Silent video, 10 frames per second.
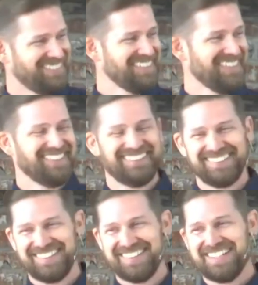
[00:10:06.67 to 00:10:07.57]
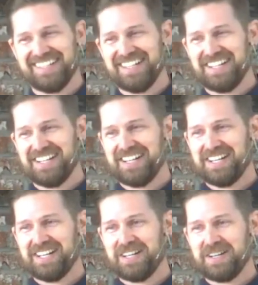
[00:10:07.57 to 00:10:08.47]

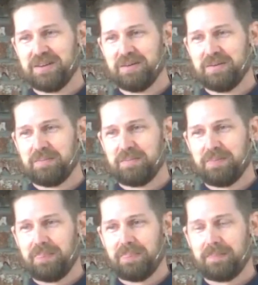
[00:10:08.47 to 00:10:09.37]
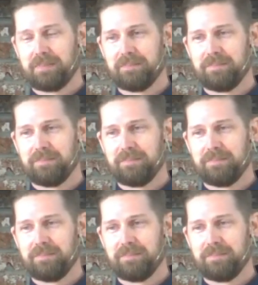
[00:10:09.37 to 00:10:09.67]
No one is speaking in this clip.